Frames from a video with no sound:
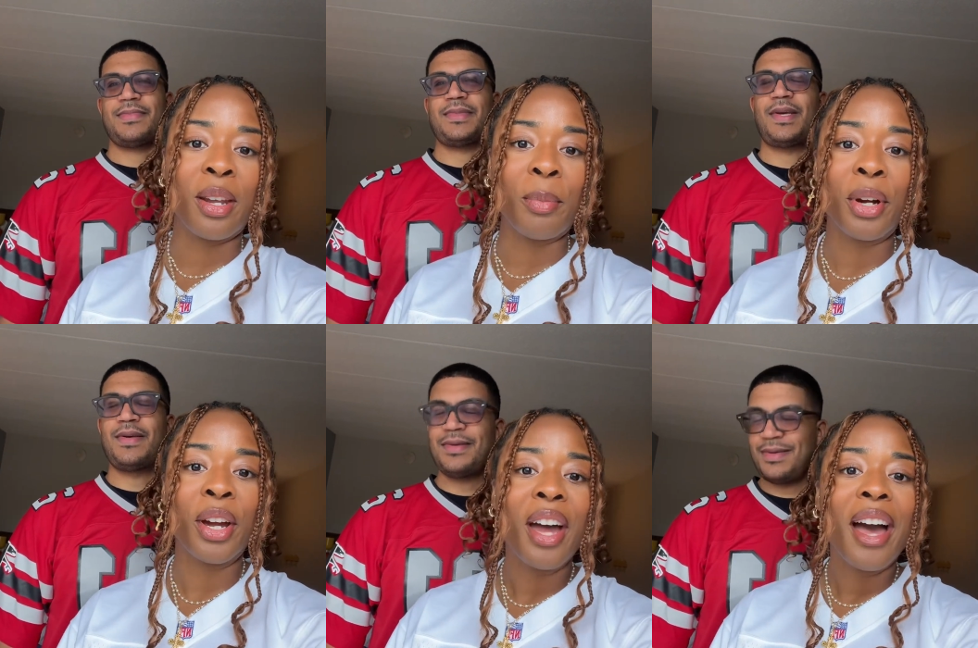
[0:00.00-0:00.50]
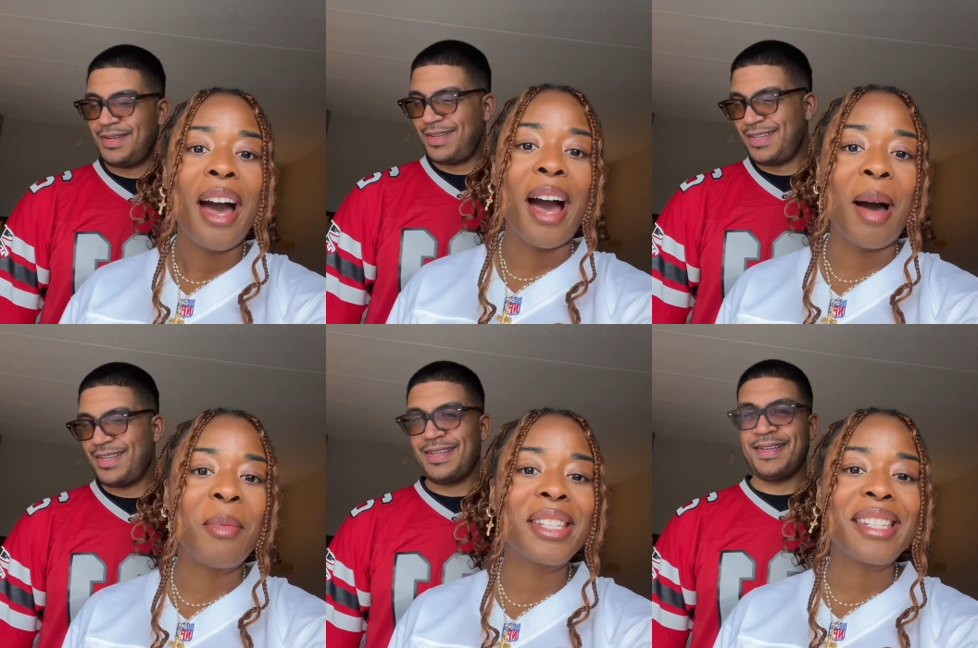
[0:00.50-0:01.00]
Speaker 1: I'm going to
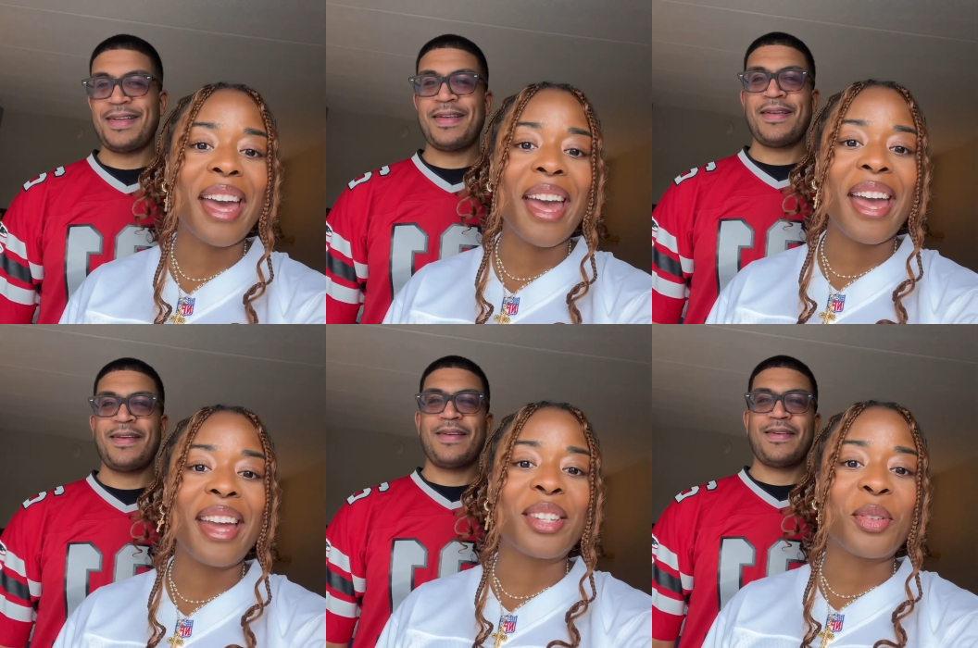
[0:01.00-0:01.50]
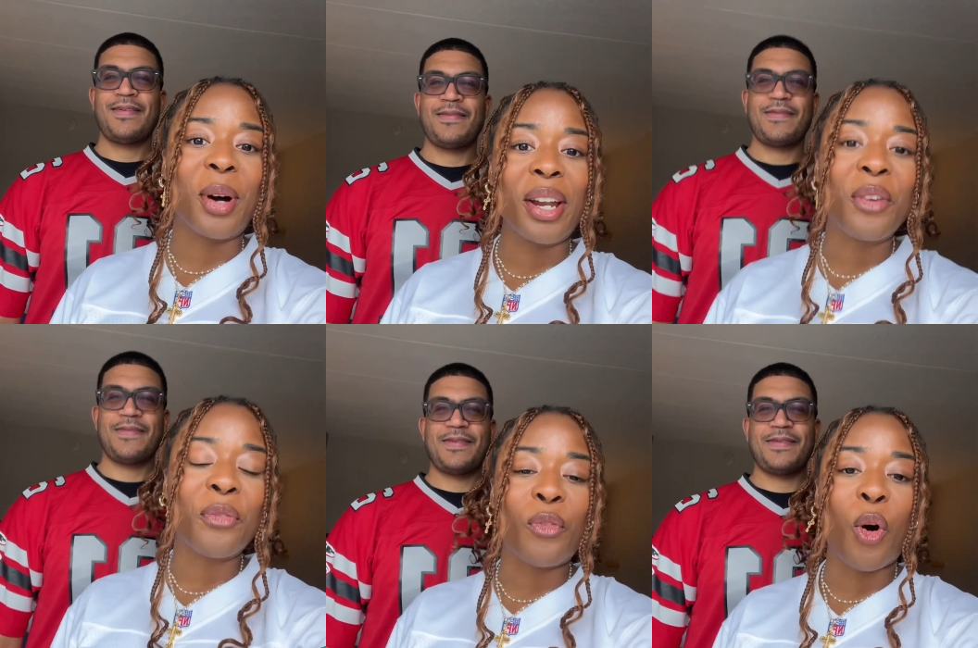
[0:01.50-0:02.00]
say
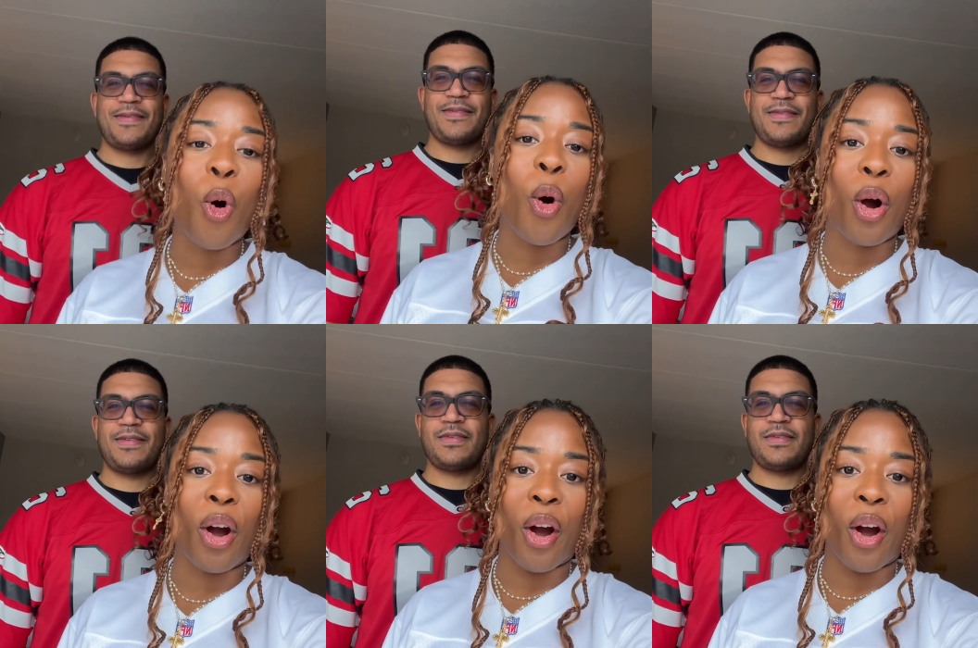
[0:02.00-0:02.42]
24